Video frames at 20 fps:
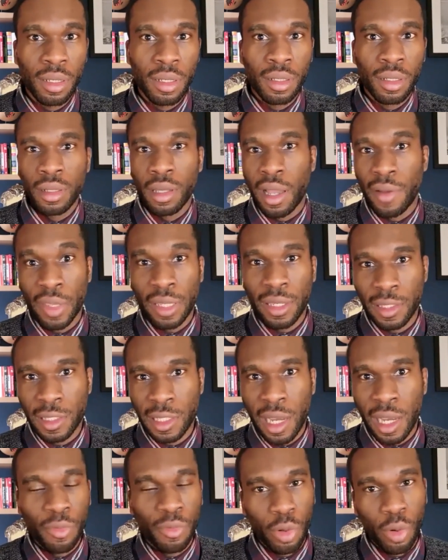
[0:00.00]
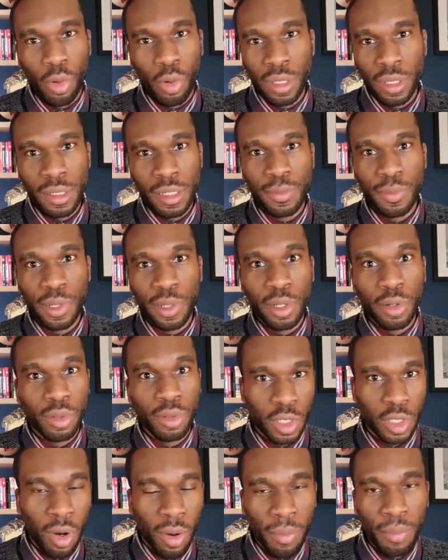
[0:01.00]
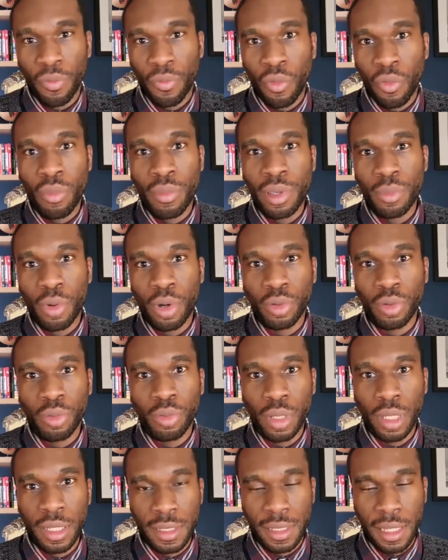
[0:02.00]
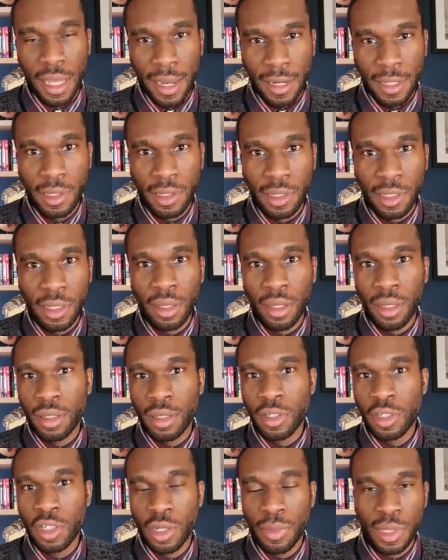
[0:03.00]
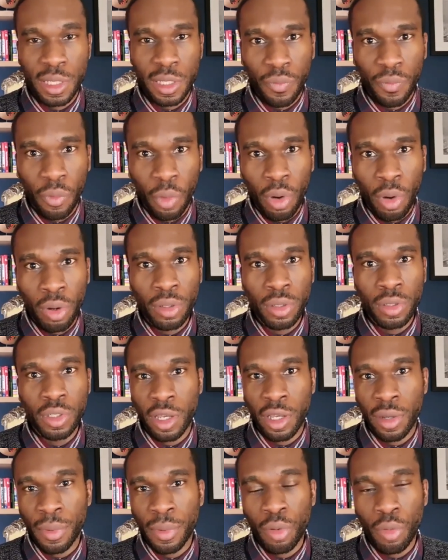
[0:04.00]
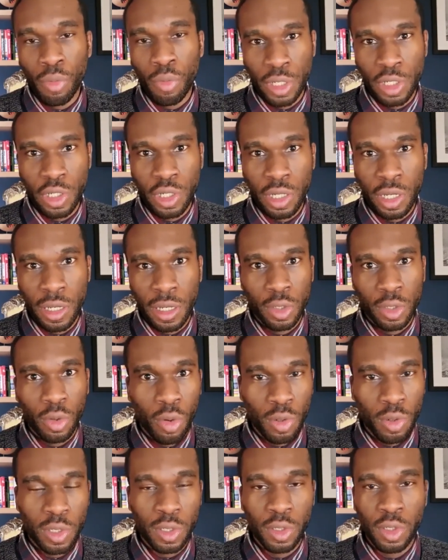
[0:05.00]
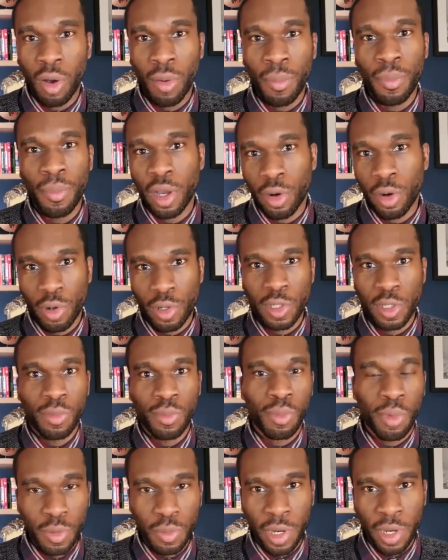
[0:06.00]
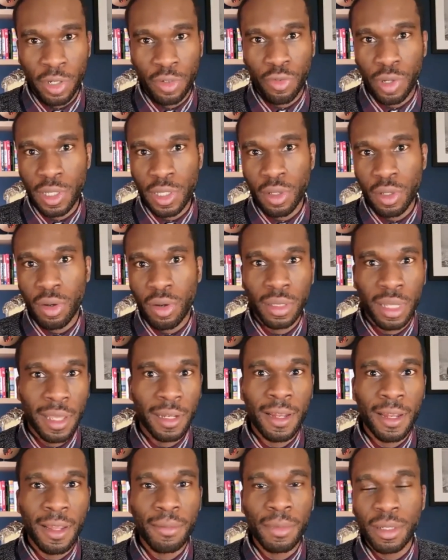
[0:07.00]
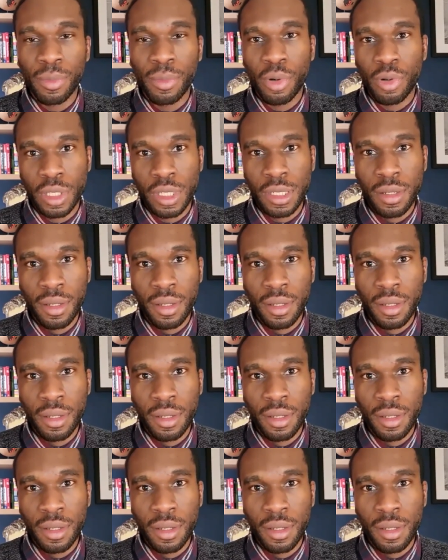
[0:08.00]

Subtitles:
I think at the time of recording this video, the top performing model is actually GPT-4 Turbo, which scores top across most metrics on LLM leaderboards.